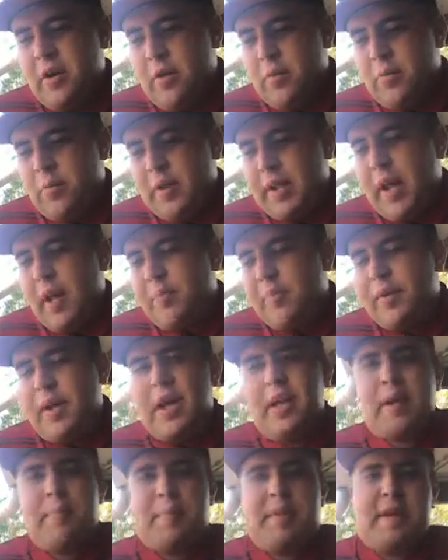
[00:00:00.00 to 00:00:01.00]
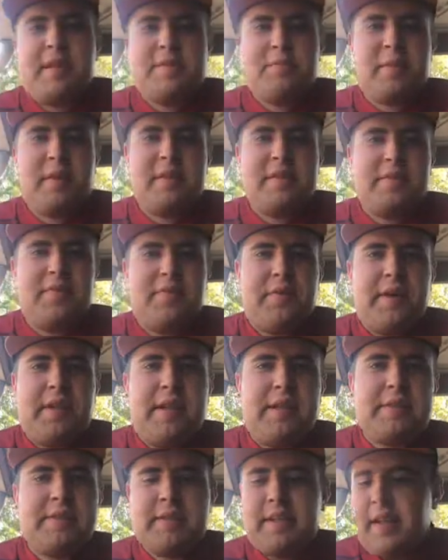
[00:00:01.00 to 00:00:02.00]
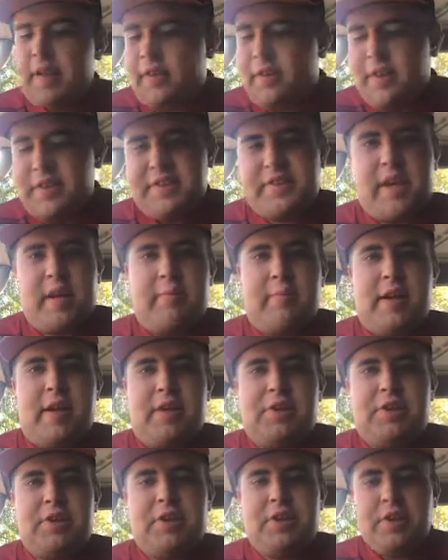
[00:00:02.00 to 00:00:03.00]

when they played up against Wellington Phoenix, they lost that match.